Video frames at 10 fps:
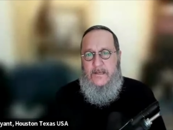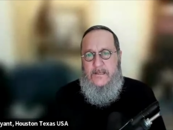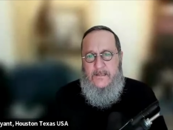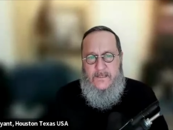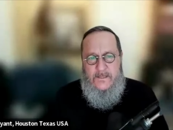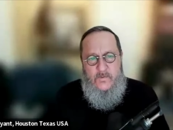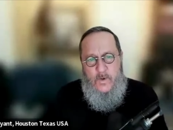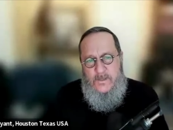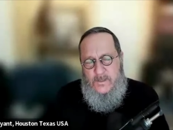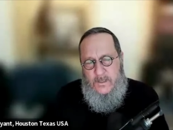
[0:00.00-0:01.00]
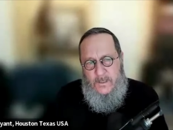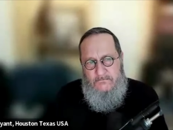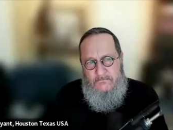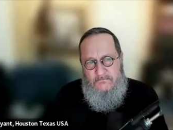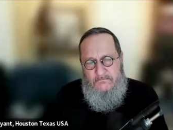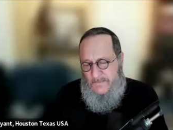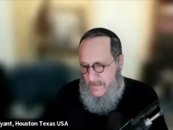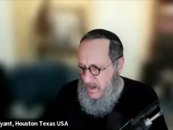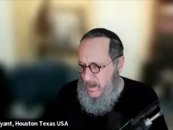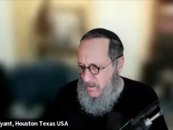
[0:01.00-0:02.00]
This was a
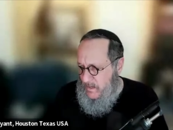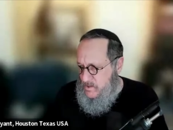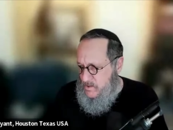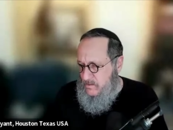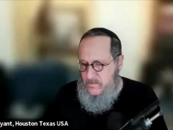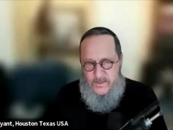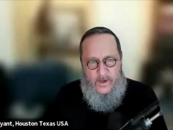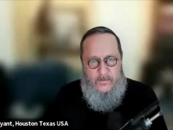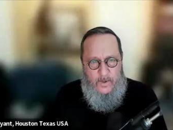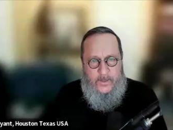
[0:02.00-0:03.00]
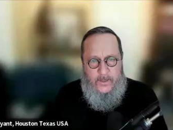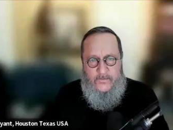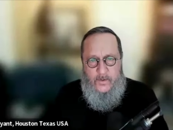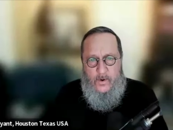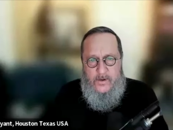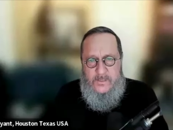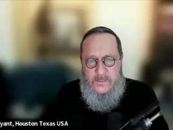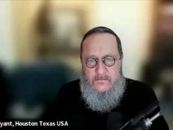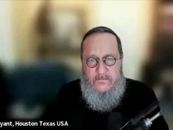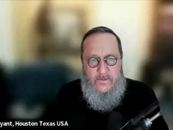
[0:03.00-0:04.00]
inaugurational ceremony, of course,
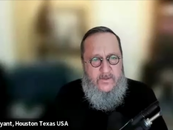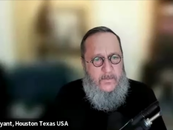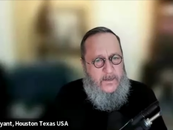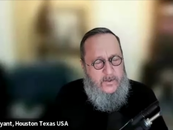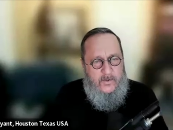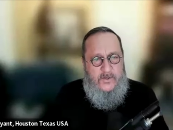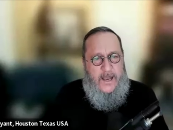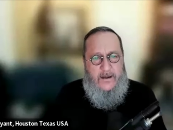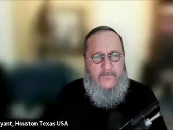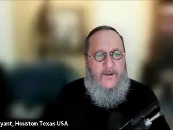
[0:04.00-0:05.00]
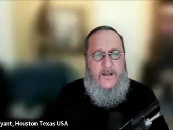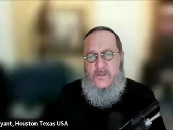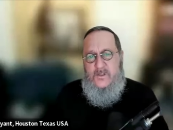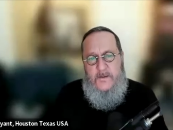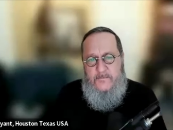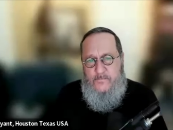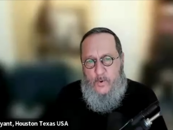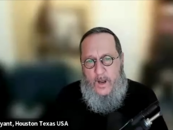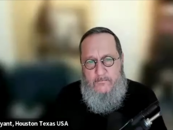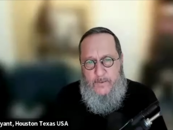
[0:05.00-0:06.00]
and with special sacrifices being
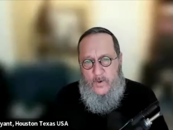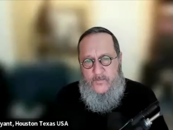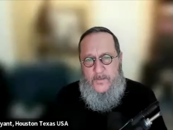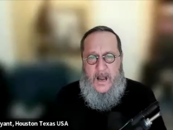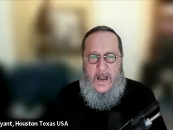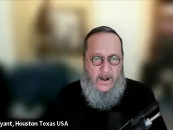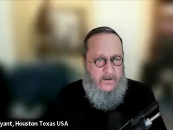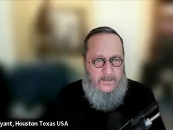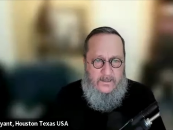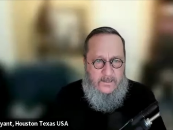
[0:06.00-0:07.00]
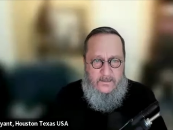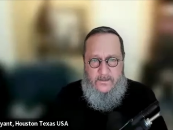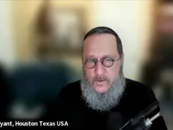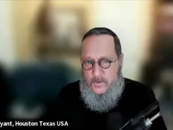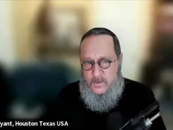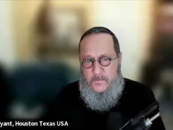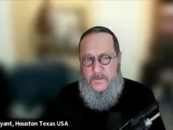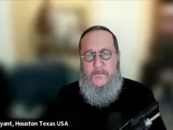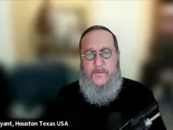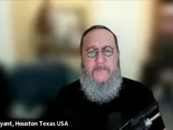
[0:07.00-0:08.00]
brought both by Aaron and the Jewish
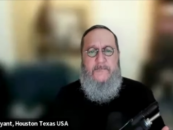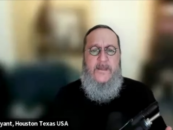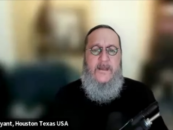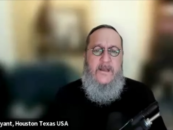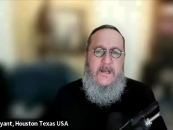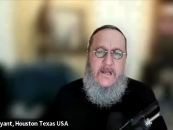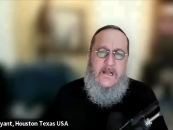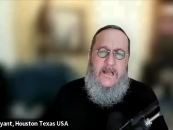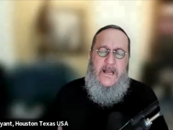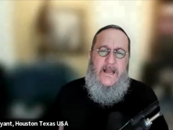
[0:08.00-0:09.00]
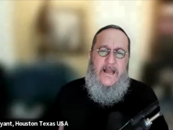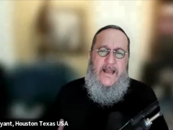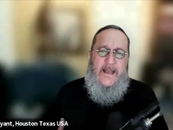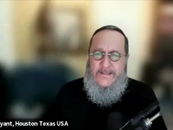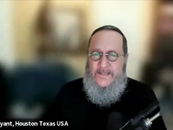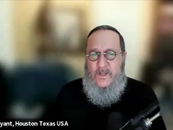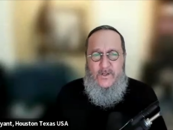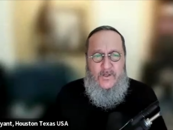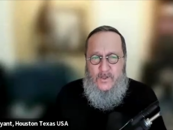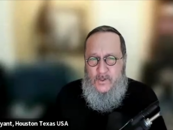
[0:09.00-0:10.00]
people. At the
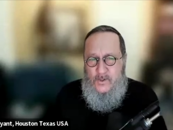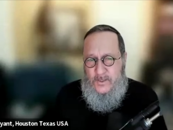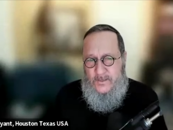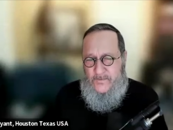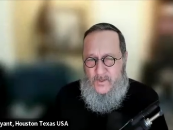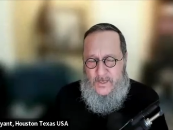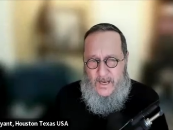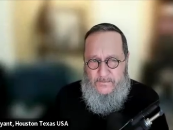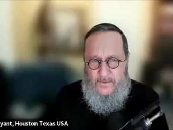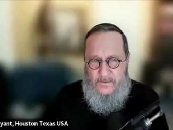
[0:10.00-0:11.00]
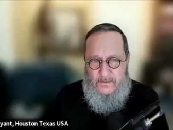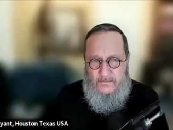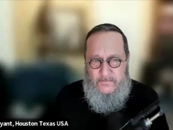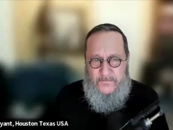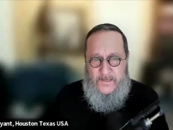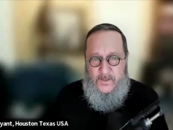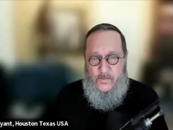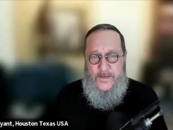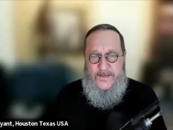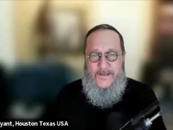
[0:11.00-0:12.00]
conclusion of the chapter, it's
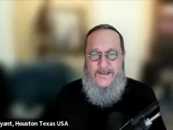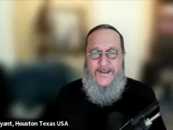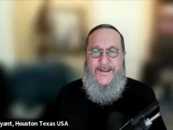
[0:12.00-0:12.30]
written,